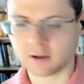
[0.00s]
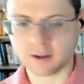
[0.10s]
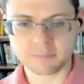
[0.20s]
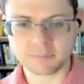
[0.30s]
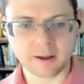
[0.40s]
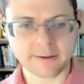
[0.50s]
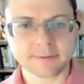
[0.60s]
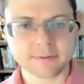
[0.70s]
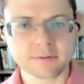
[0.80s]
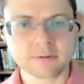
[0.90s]
apply
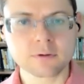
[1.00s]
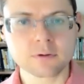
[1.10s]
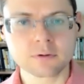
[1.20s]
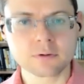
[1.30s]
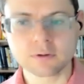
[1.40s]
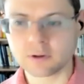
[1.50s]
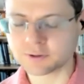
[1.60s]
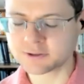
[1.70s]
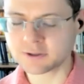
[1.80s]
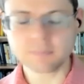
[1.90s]
it to your
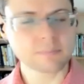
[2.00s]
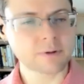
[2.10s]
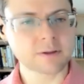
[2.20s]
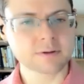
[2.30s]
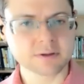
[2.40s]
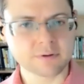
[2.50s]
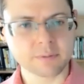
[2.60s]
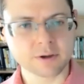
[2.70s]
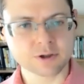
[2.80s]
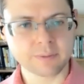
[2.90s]
team, bring this
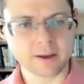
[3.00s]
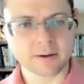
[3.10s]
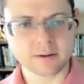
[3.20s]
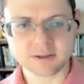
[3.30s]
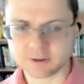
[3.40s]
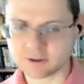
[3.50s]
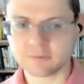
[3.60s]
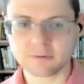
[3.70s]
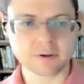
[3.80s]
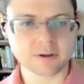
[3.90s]
information back, especially
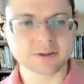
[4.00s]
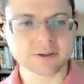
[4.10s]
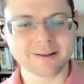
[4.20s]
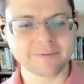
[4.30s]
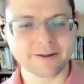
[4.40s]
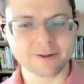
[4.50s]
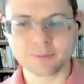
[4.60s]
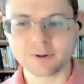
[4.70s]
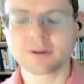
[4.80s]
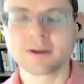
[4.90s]
if you think it's highly valuable,